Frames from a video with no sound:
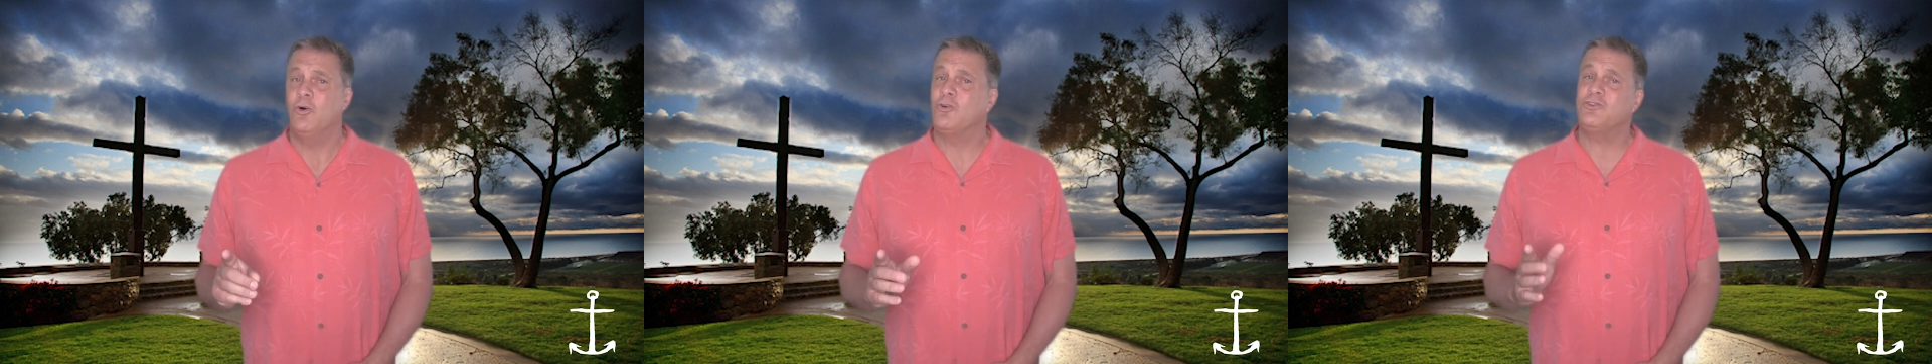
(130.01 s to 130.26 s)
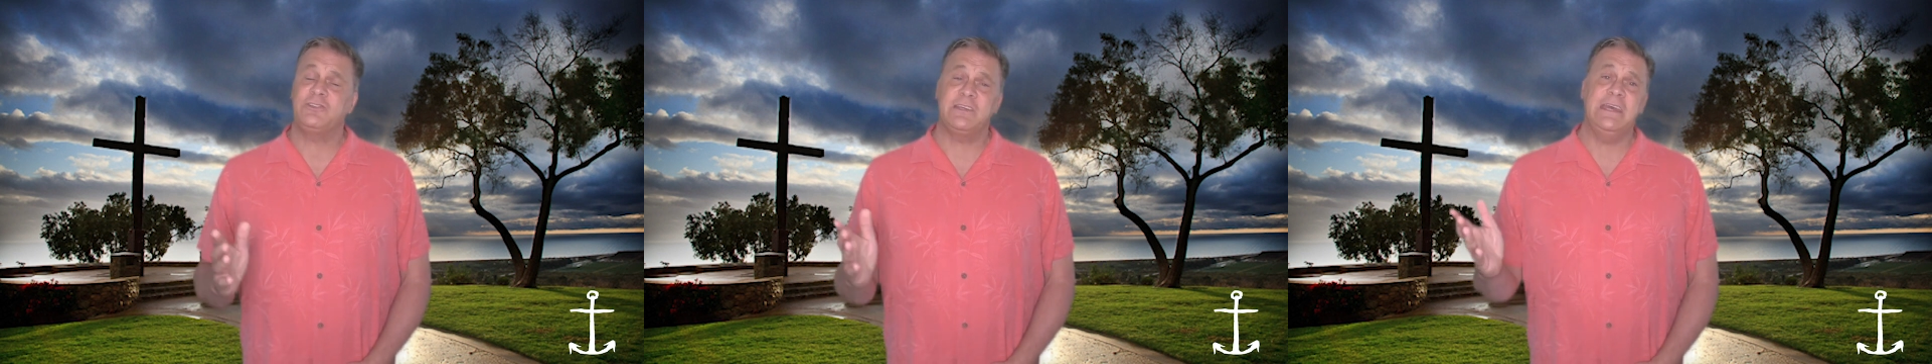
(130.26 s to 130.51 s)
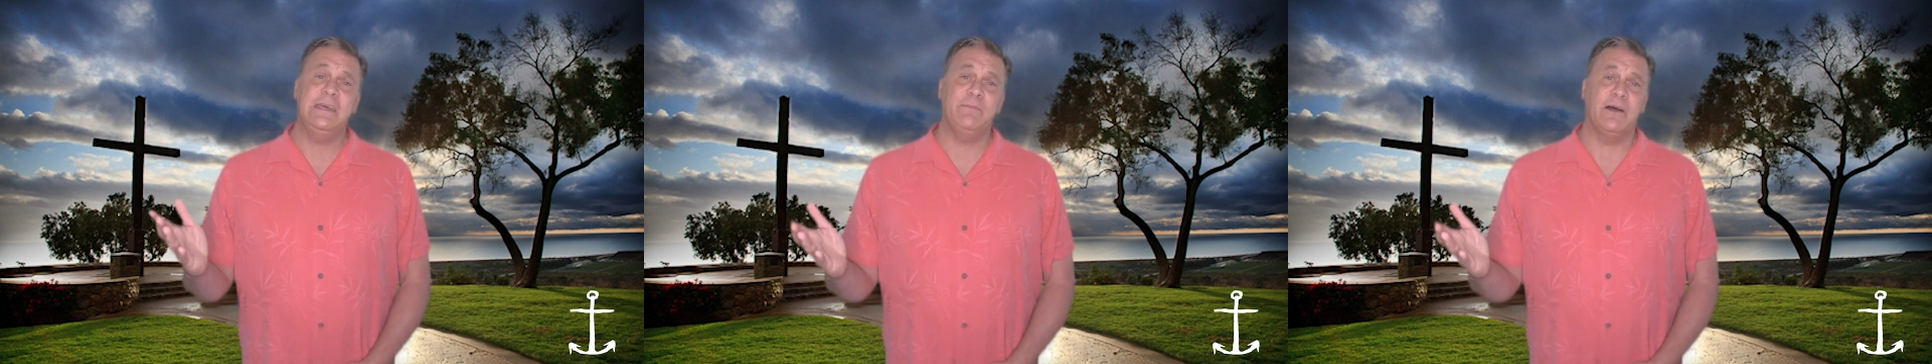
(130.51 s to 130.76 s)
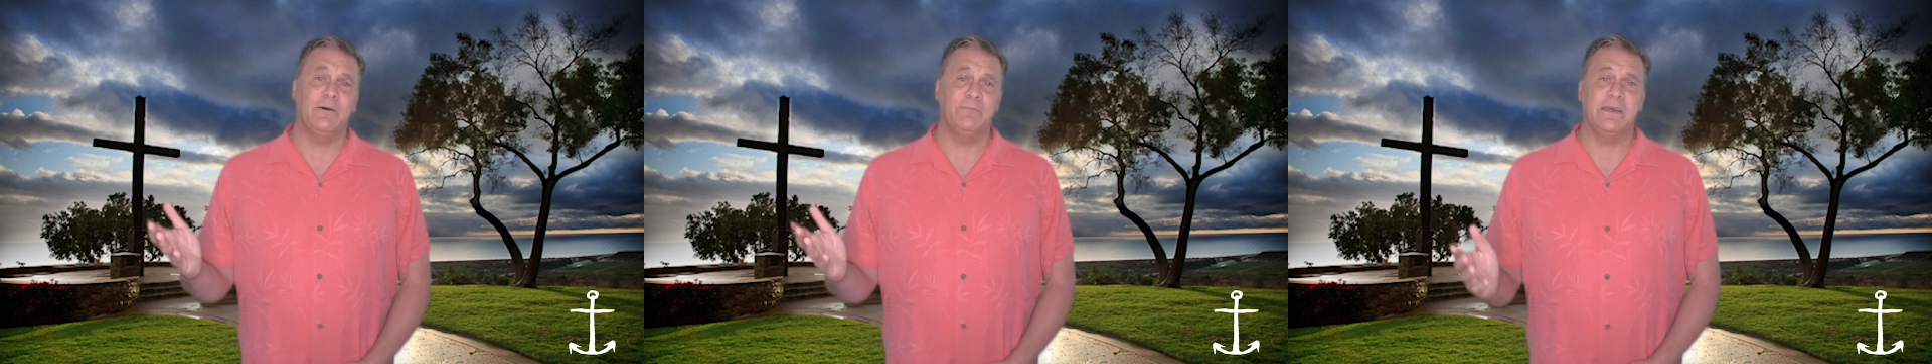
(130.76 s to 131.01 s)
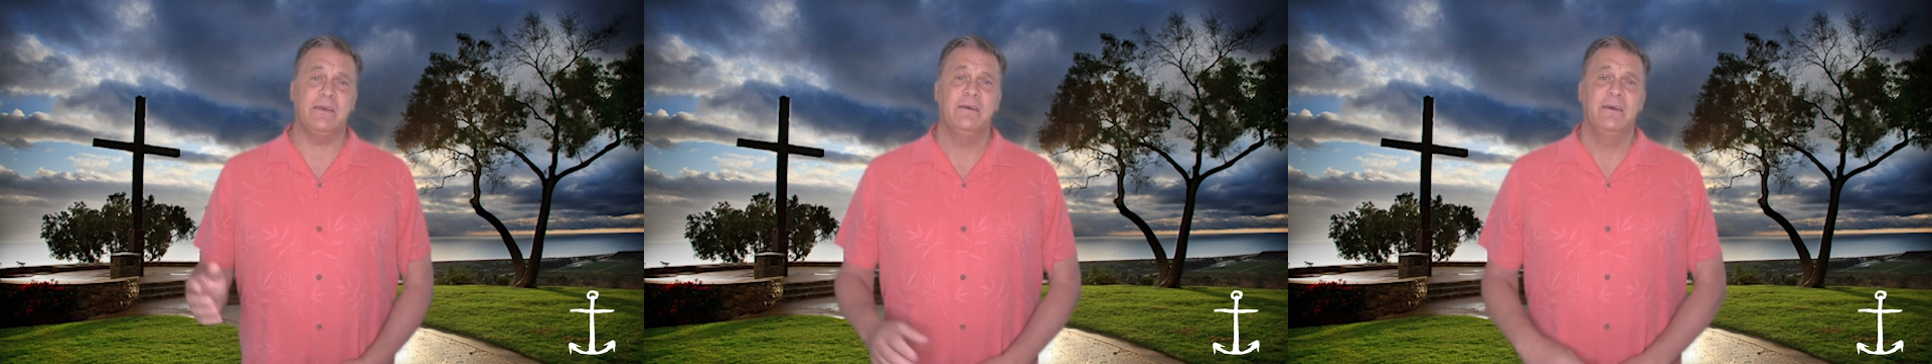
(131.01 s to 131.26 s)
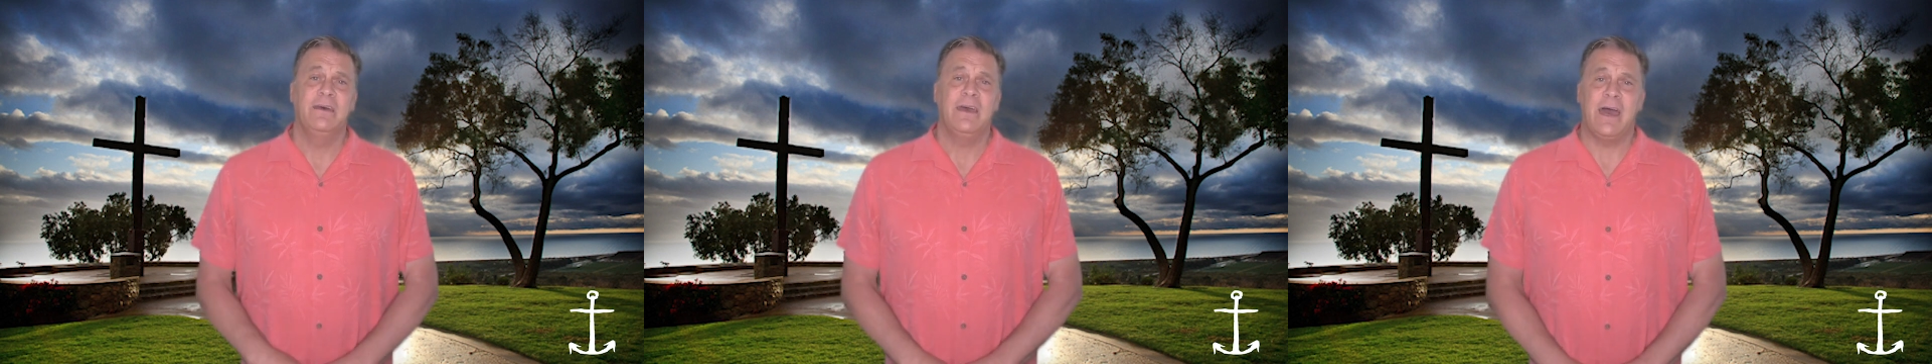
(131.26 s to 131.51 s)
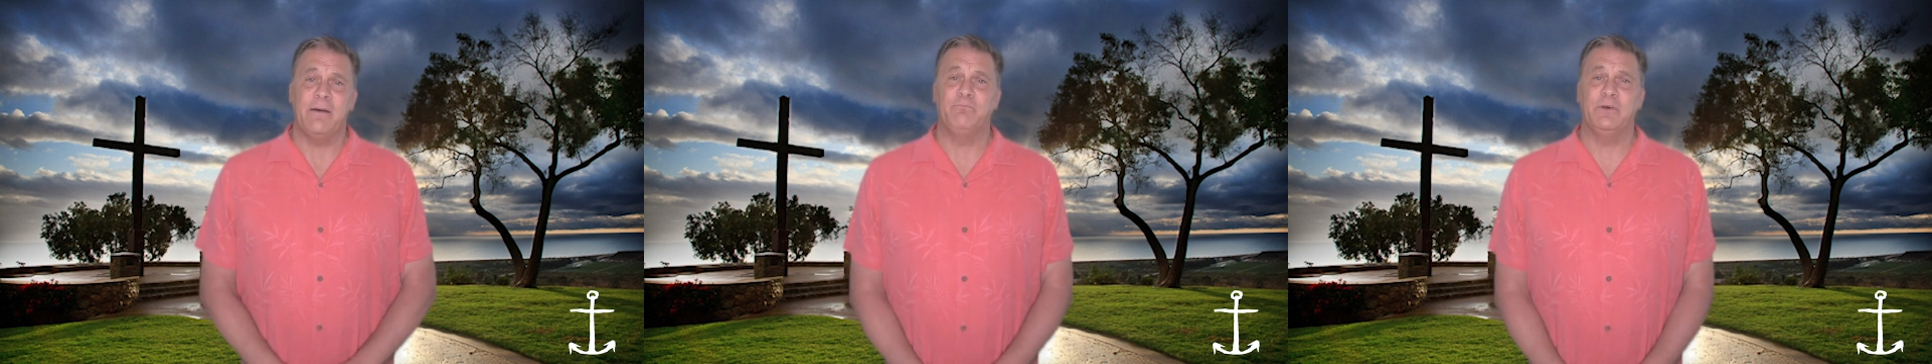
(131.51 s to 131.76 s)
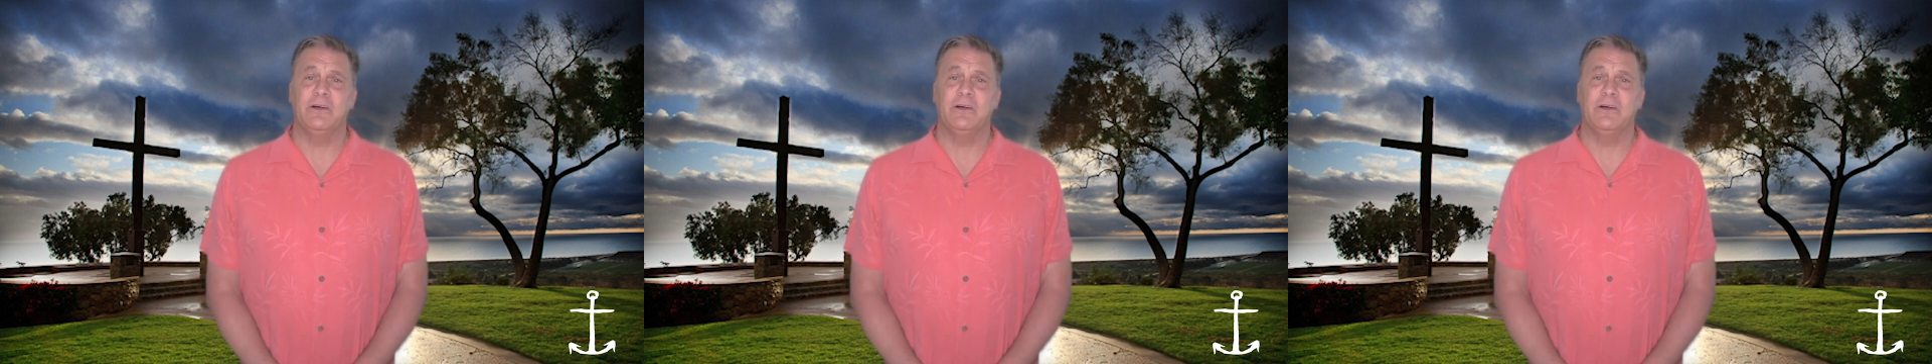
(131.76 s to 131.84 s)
or just email me at